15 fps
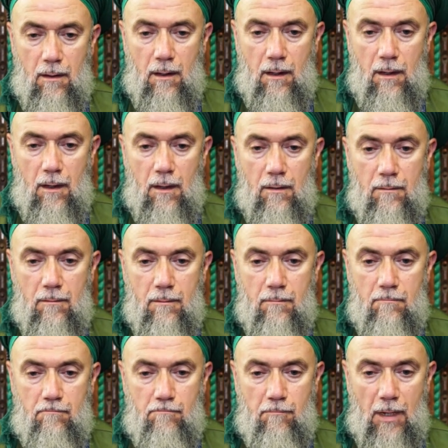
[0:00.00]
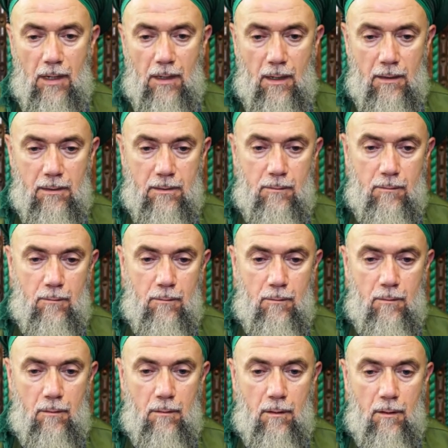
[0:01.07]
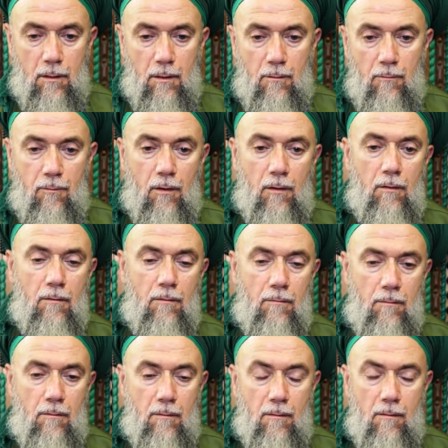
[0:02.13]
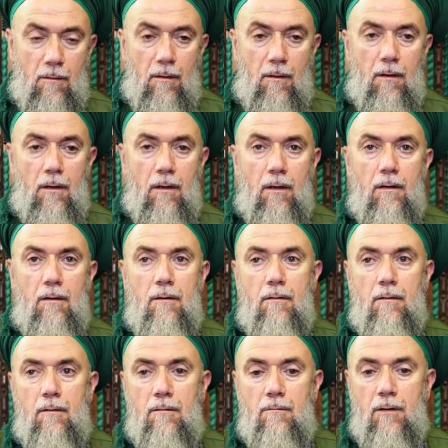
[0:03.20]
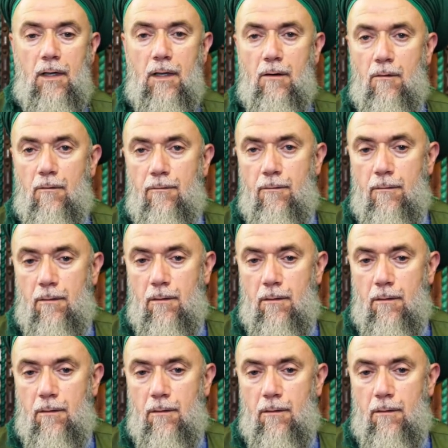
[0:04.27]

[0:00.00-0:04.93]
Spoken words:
Allah make us to follow way of